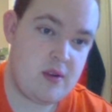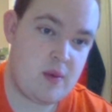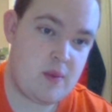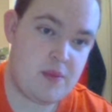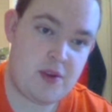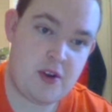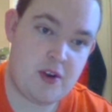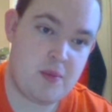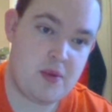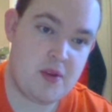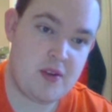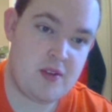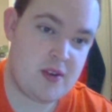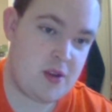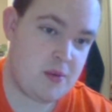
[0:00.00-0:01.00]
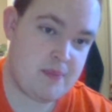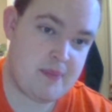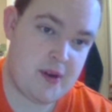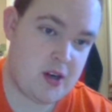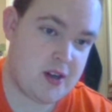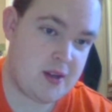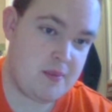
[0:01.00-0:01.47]
I'm sorry, but there's no
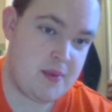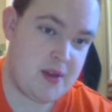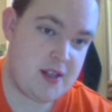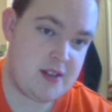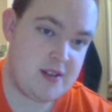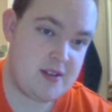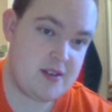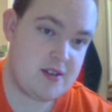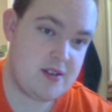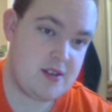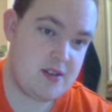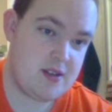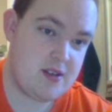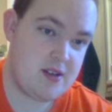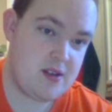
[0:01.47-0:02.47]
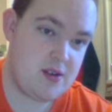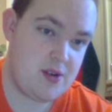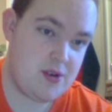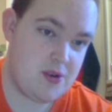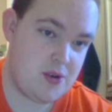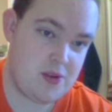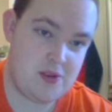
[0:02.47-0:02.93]
parking bays
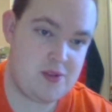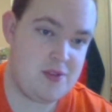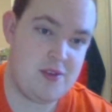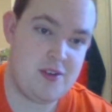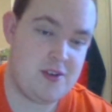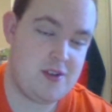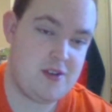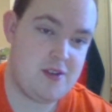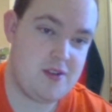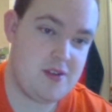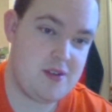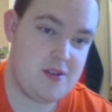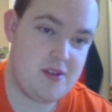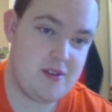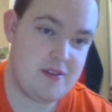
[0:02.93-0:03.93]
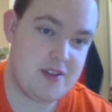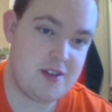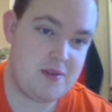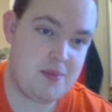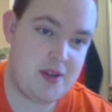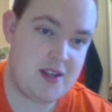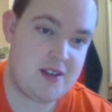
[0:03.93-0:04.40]
other than the
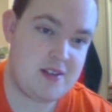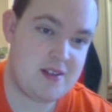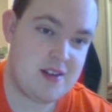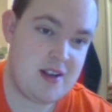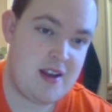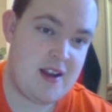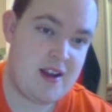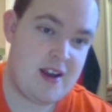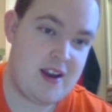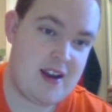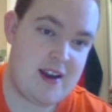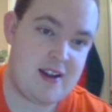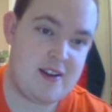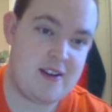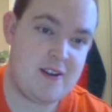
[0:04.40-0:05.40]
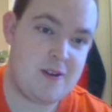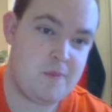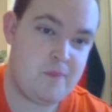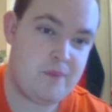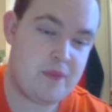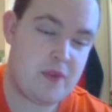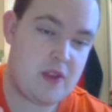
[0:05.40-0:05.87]
visitor bays, and
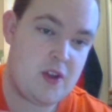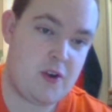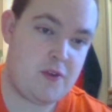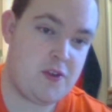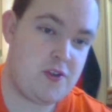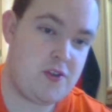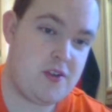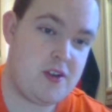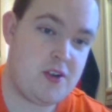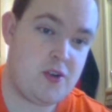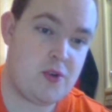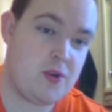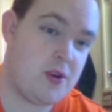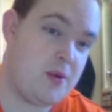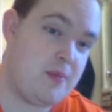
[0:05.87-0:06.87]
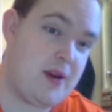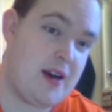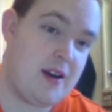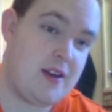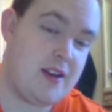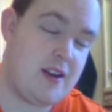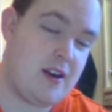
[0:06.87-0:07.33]
the offices they're talking
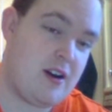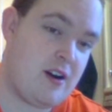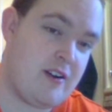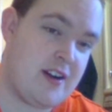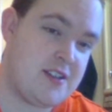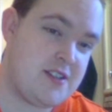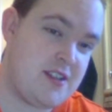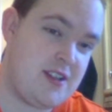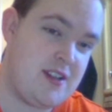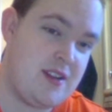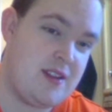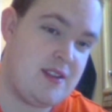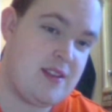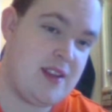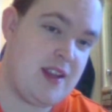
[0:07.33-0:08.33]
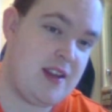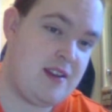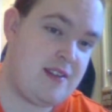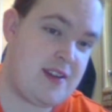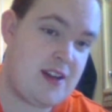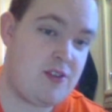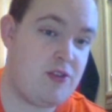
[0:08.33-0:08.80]
about are actually the
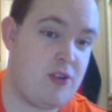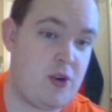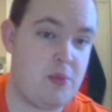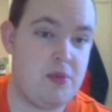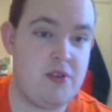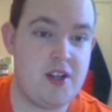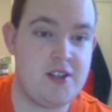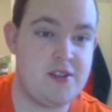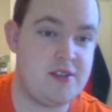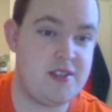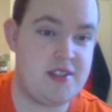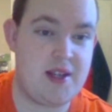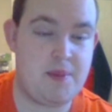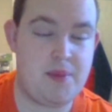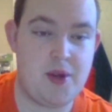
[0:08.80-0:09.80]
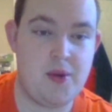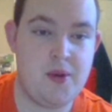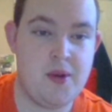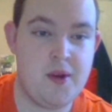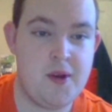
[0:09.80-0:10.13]
central operations depot.